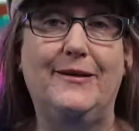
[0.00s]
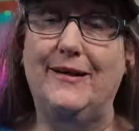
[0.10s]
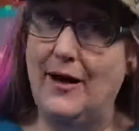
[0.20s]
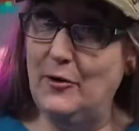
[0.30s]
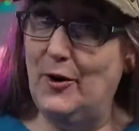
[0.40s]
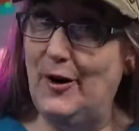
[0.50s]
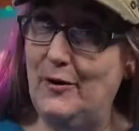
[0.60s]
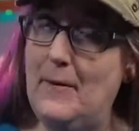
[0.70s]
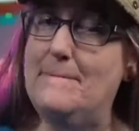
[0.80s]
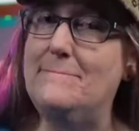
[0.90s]
Not
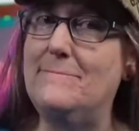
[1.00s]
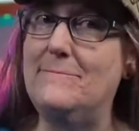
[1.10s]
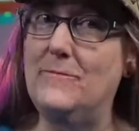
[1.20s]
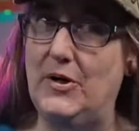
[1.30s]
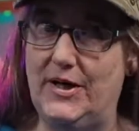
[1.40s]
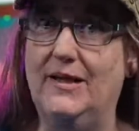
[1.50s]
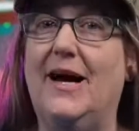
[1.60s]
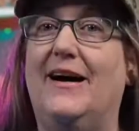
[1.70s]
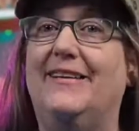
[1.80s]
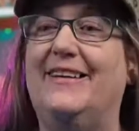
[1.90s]
all, but a
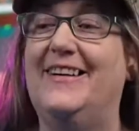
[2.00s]
lot.